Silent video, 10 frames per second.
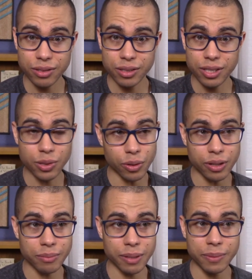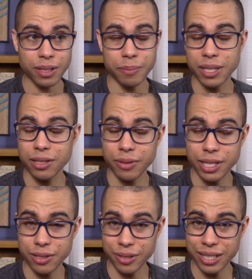store, the pizza
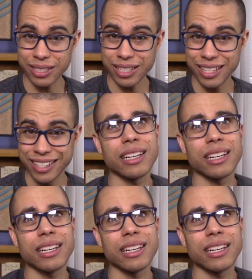restaurant.